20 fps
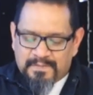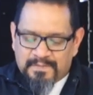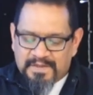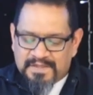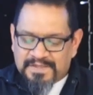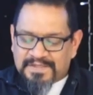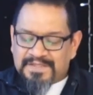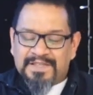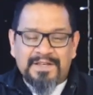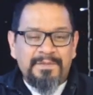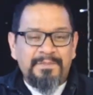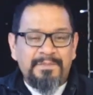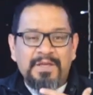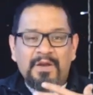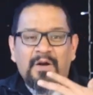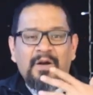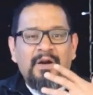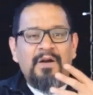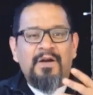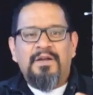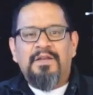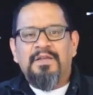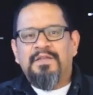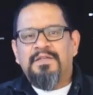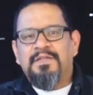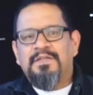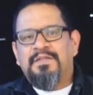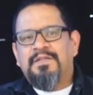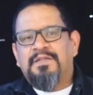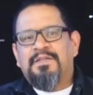it's going to be hard
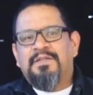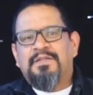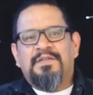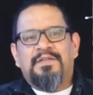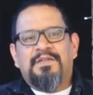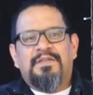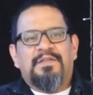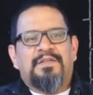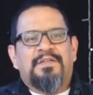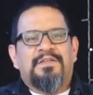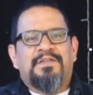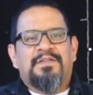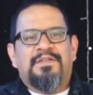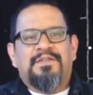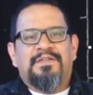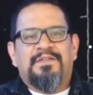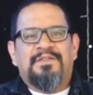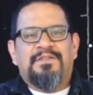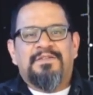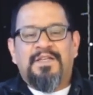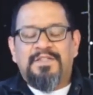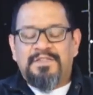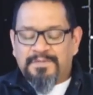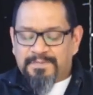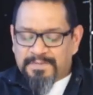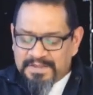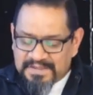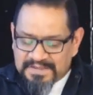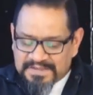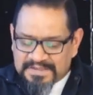not to
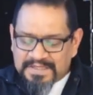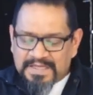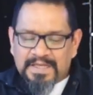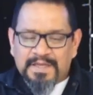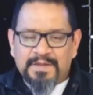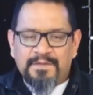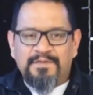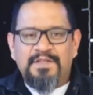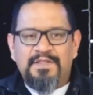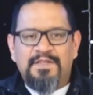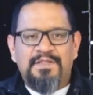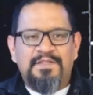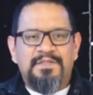be deceived